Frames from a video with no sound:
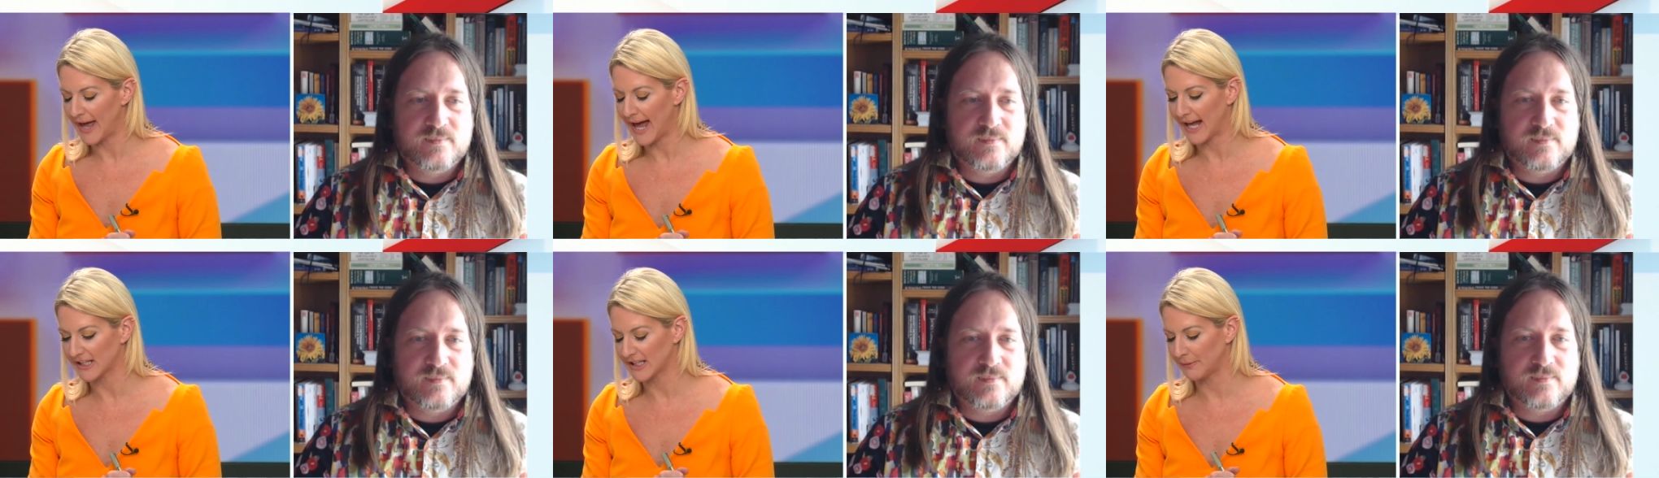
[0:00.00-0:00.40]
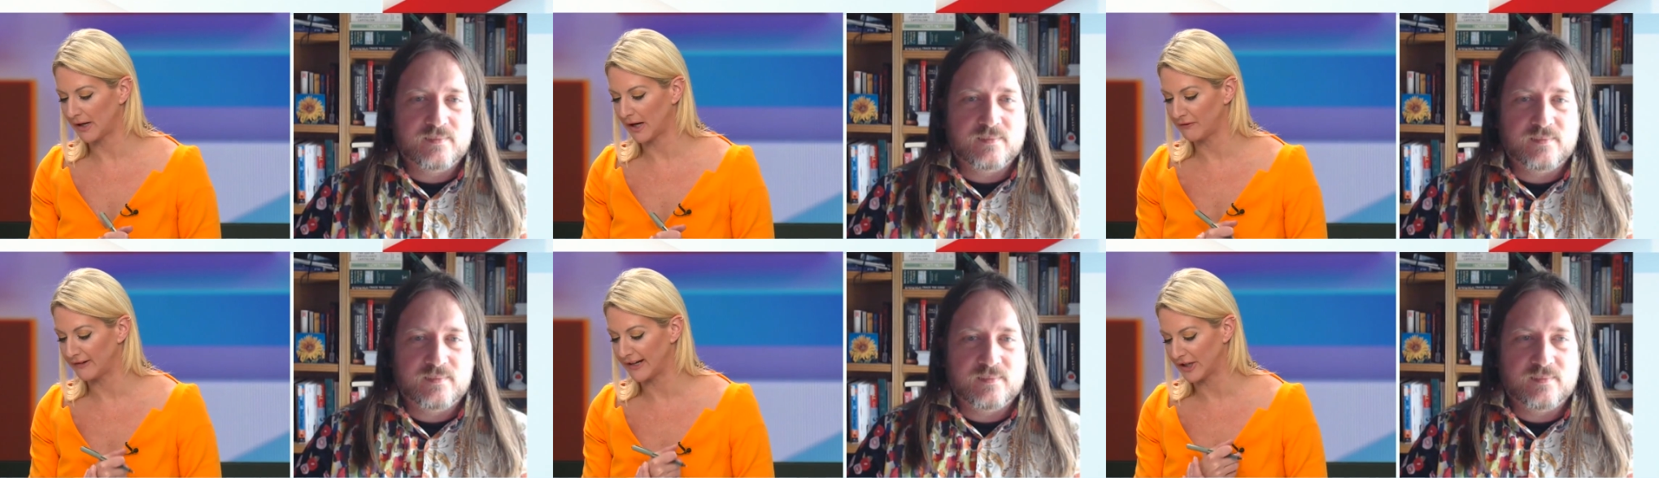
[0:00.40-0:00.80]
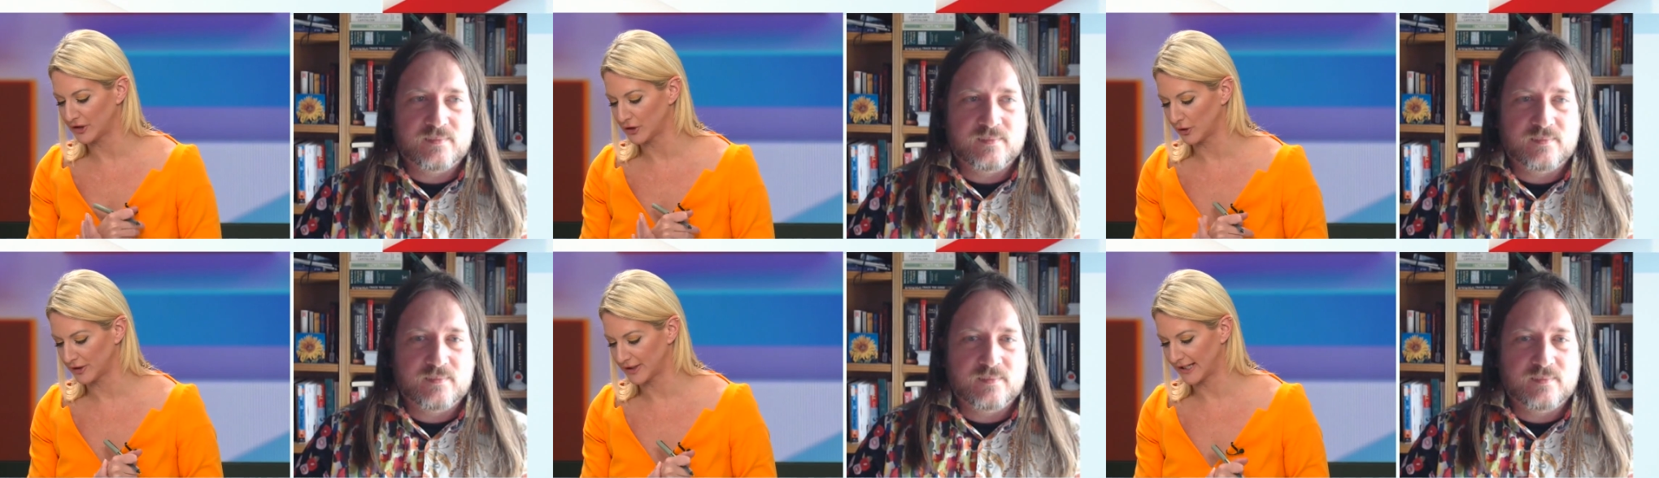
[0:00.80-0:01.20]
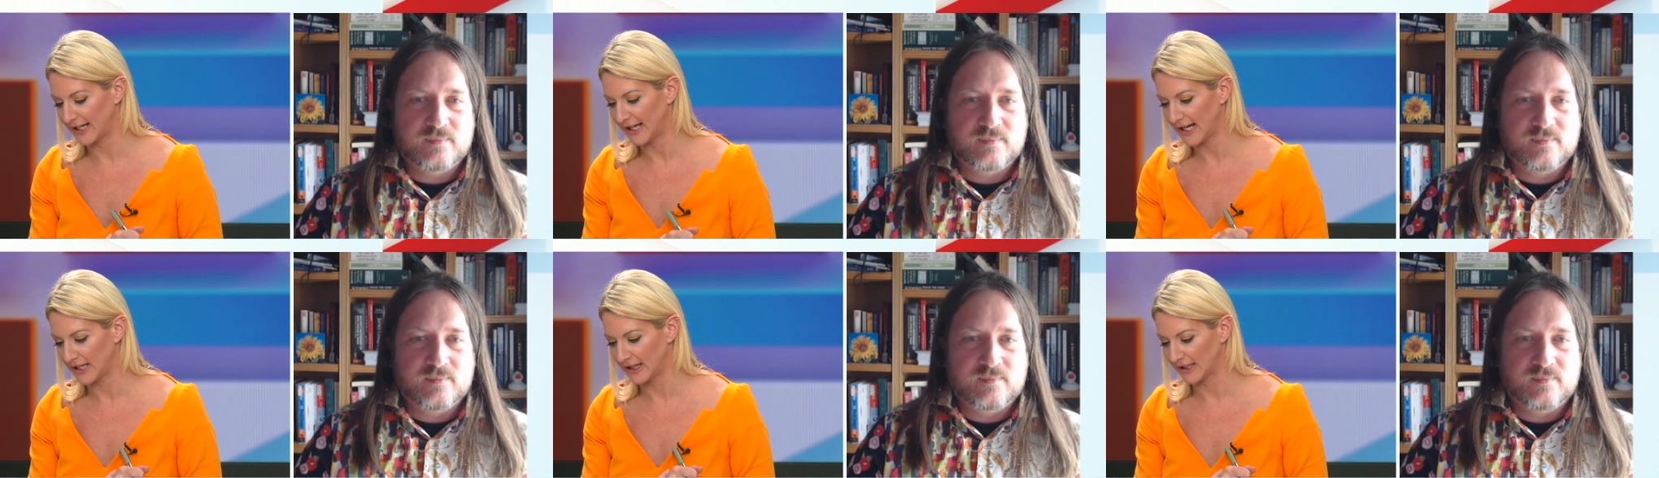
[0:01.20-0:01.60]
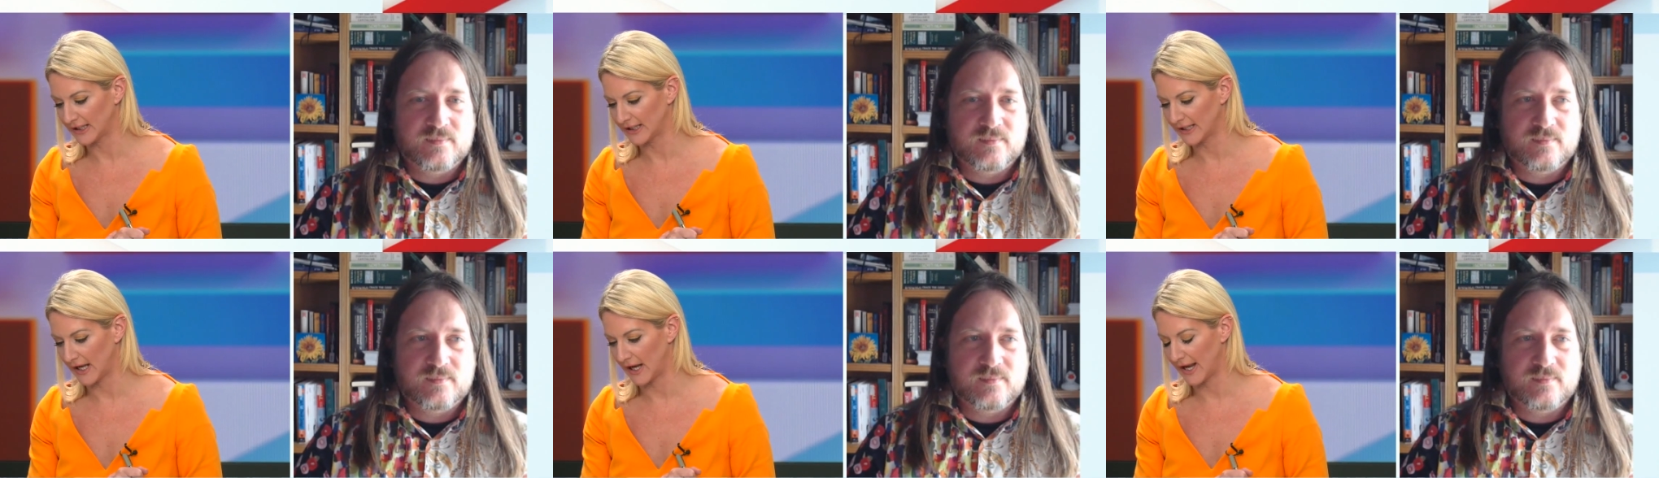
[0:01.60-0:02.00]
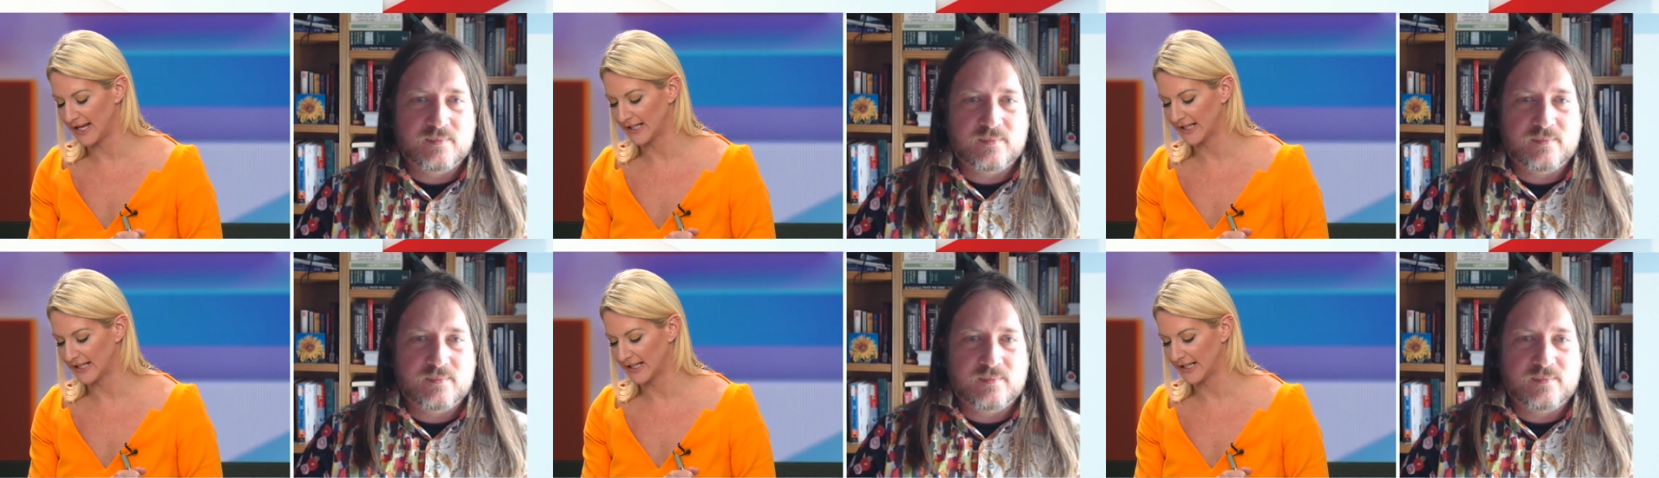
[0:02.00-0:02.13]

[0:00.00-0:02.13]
Speaker 1: that? I mean, I'm reassured to hear that uh,